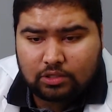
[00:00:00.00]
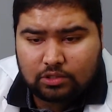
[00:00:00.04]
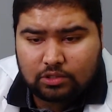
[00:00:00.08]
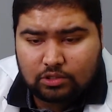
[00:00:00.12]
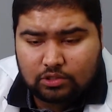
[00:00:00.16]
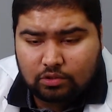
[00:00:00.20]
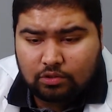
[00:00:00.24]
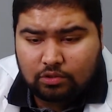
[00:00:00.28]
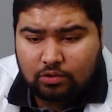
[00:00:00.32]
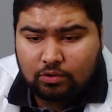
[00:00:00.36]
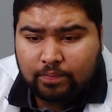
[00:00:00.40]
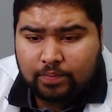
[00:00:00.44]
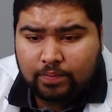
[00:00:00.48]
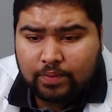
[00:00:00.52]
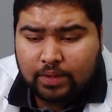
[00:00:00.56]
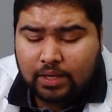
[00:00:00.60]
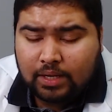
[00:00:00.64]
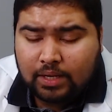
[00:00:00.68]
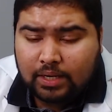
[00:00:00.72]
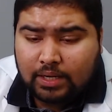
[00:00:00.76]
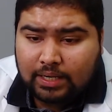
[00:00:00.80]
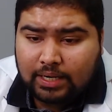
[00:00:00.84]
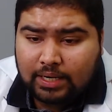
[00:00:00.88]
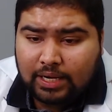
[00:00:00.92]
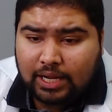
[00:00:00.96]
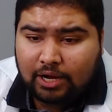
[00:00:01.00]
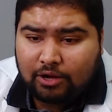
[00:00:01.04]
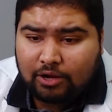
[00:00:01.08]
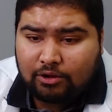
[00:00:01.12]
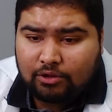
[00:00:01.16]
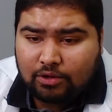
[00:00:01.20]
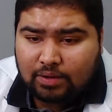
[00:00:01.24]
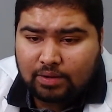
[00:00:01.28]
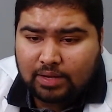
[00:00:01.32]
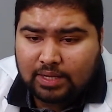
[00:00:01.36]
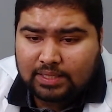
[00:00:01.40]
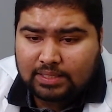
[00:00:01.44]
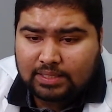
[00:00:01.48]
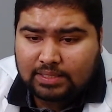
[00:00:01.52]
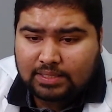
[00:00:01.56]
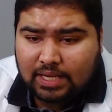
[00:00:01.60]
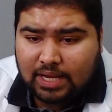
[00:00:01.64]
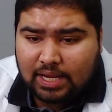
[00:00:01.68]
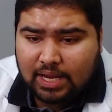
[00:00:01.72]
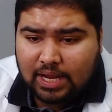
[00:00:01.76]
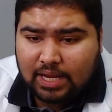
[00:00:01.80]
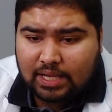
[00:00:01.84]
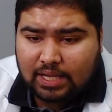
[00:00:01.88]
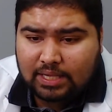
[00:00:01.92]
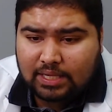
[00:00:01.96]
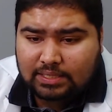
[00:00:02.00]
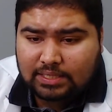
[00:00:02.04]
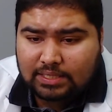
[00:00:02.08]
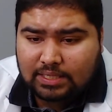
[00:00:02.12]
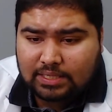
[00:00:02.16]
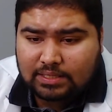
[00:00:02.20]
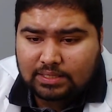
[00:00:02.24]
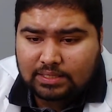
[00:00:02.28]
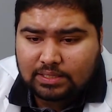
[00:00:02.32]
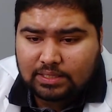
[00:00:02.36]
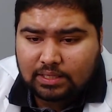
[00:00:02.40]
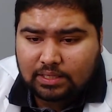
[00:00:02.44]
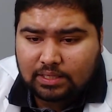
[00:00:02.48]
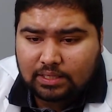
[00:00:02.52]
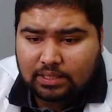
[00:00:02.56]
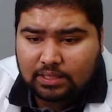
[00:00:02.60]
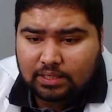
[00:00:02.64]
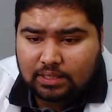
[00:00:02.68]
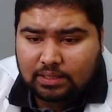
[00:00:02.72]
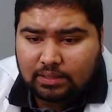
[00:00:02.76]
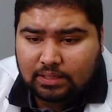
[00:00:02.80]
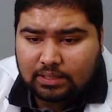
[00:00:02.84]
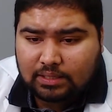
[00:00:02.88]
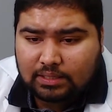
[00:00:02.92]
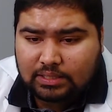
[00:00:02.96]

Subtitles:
So now you can see this is the